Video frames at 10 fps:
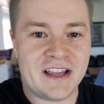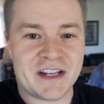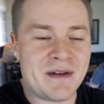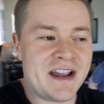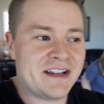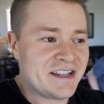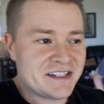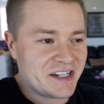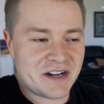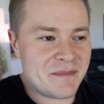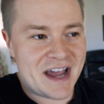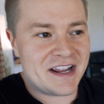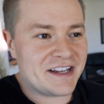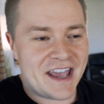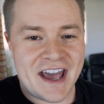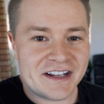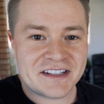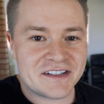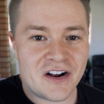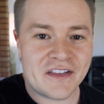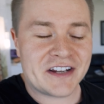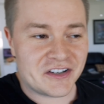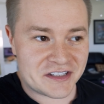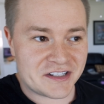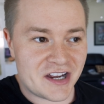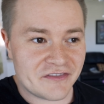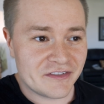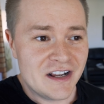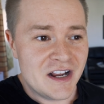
like my cinematic edits and all that good stuff.